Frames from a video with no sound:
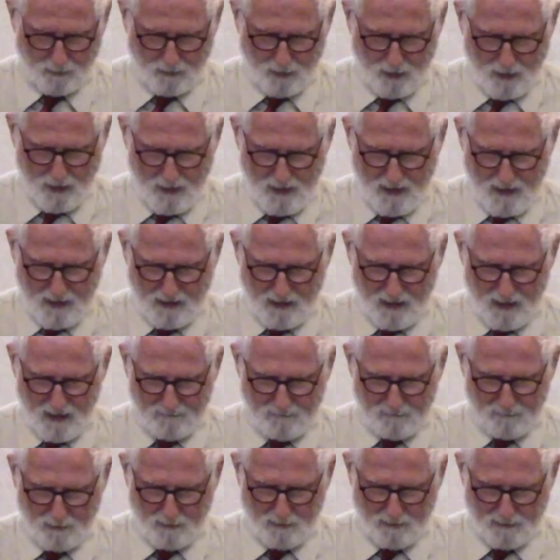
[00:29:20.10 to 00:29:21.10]
and
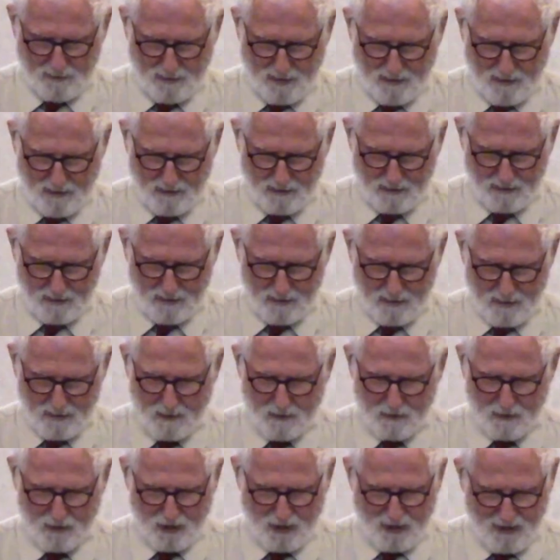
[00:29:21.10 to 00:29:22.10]
everything that
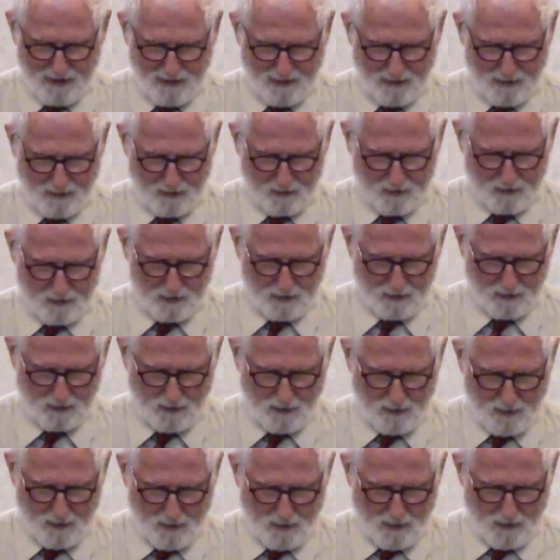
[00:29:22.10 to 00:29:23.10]
is in it,
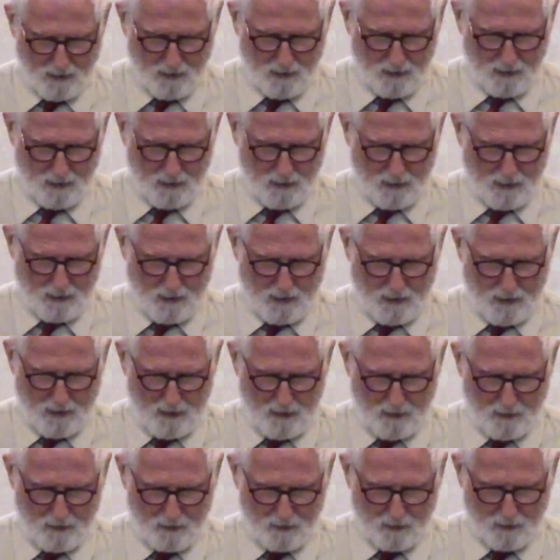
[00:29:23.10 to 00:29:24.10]
and